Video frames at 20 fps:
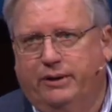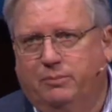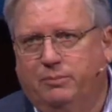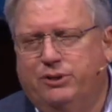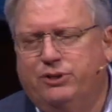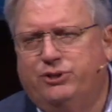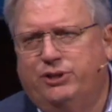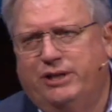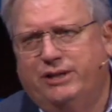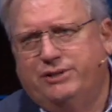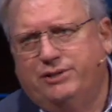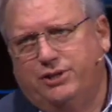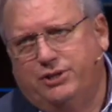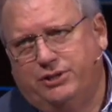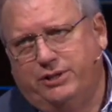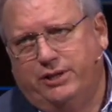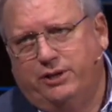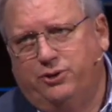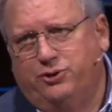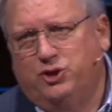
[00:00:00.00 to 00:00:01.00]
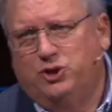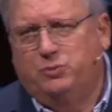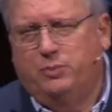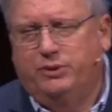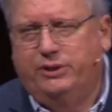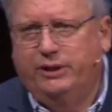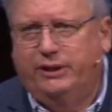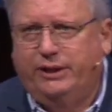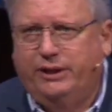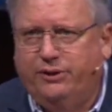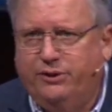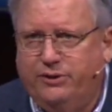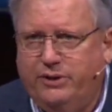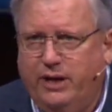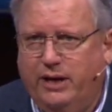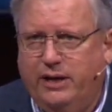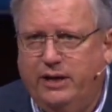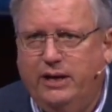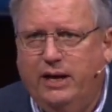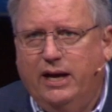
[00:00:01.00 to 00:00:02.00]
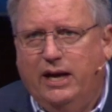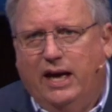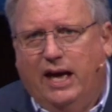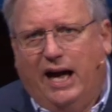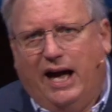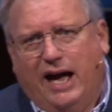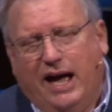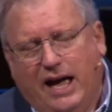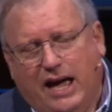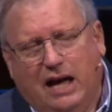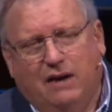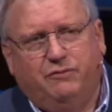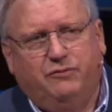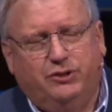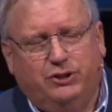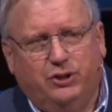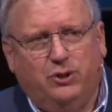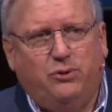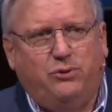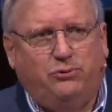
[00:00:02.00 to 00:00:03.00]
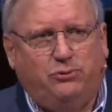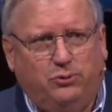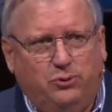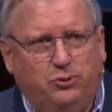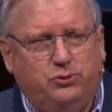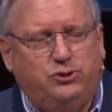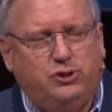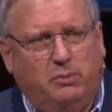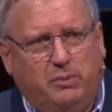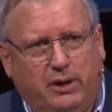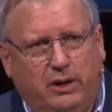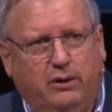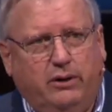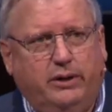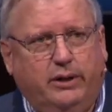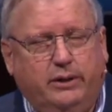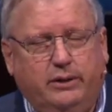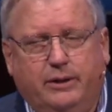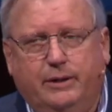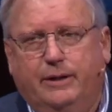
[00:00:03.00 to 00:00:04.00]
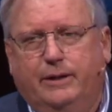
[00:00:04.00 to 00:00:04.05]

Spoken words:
But Jesus said, on this particular day, I have to go through Samaria.